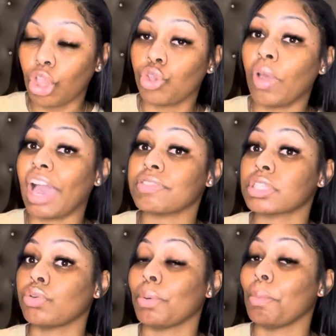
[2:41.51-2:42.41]
you have
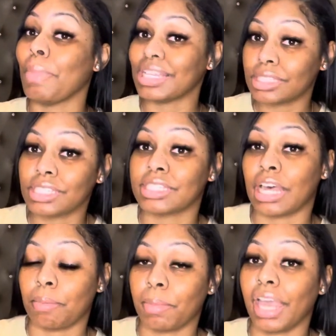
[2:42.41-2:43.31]
to message
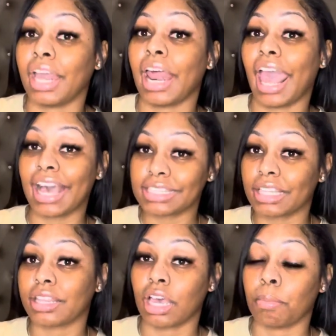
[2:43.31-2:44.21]
them and ask
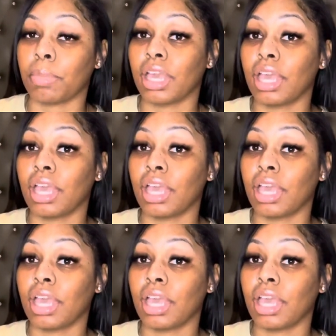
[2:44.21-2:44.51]
them